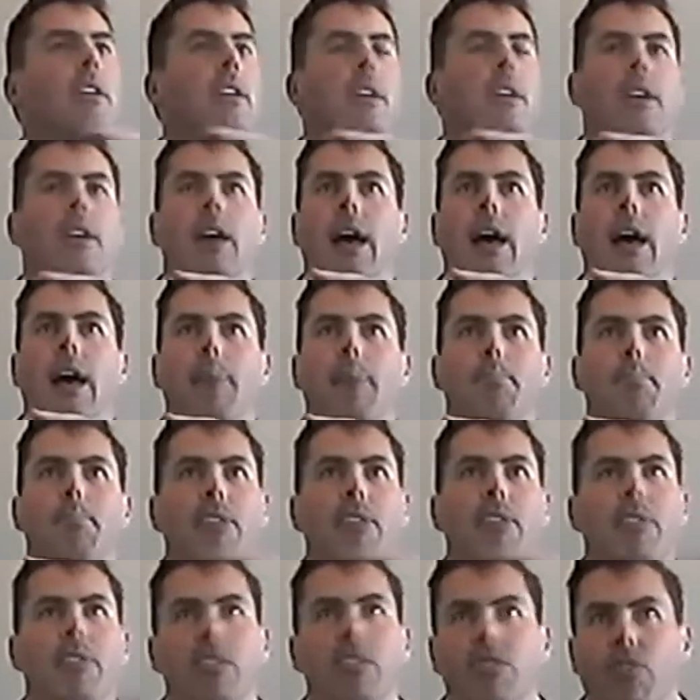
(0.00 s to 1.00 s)
uh,
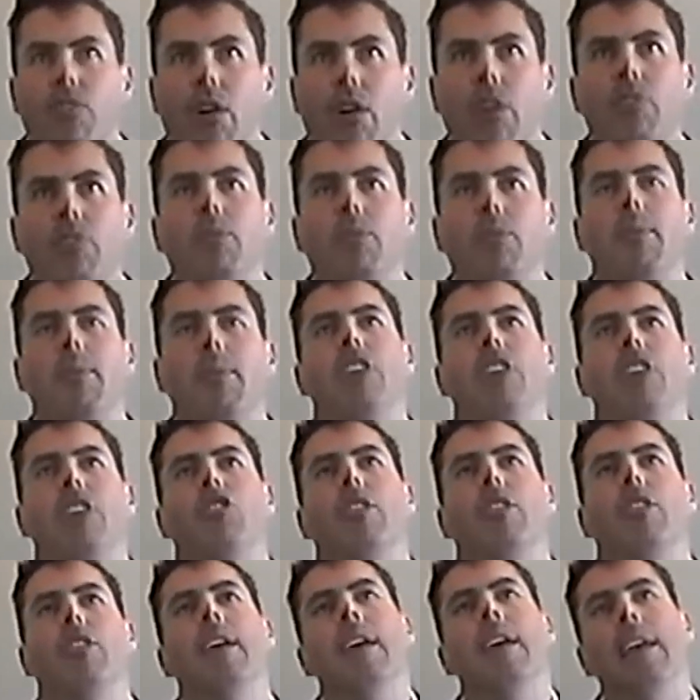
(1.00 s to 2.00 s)
business
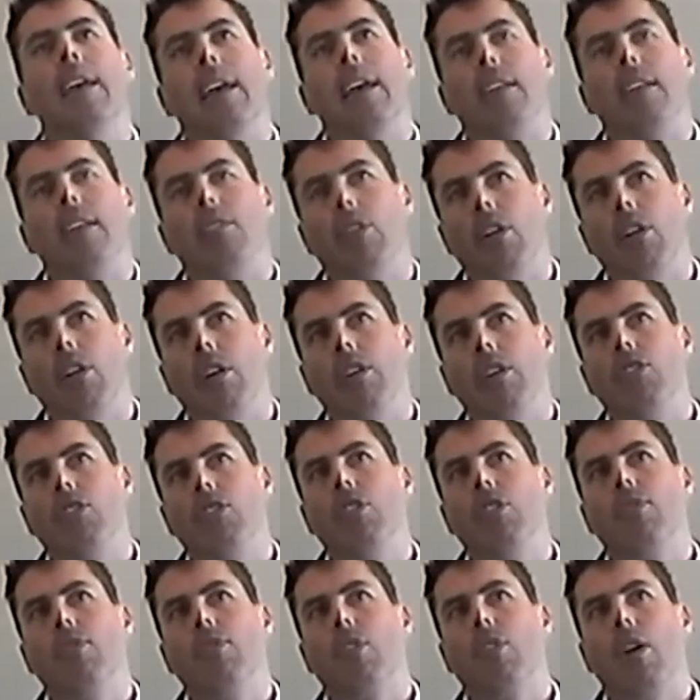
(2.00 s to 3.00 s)
transformation, as long as
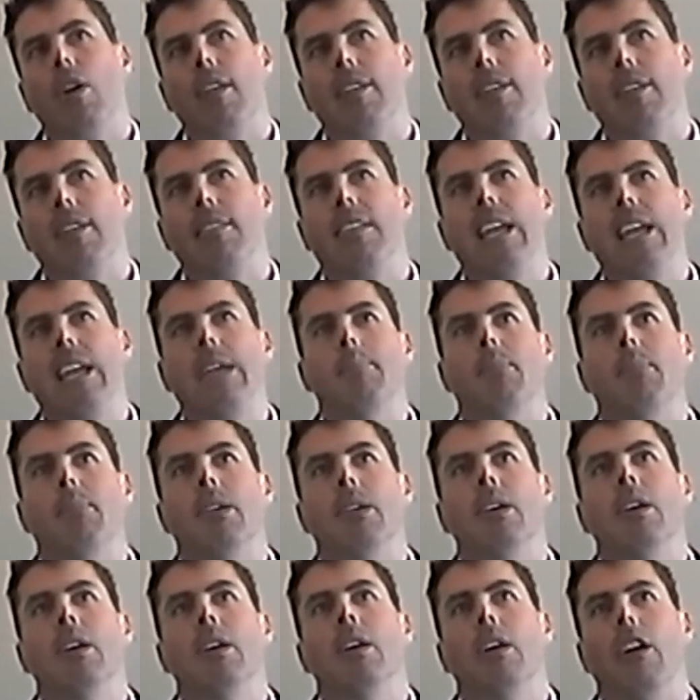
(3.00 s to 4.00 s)
you've got a team
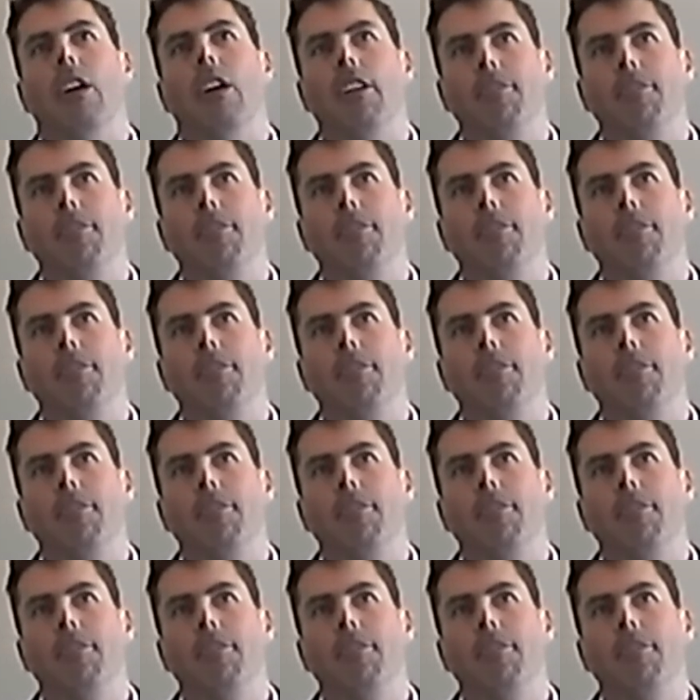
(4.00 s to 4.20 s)
of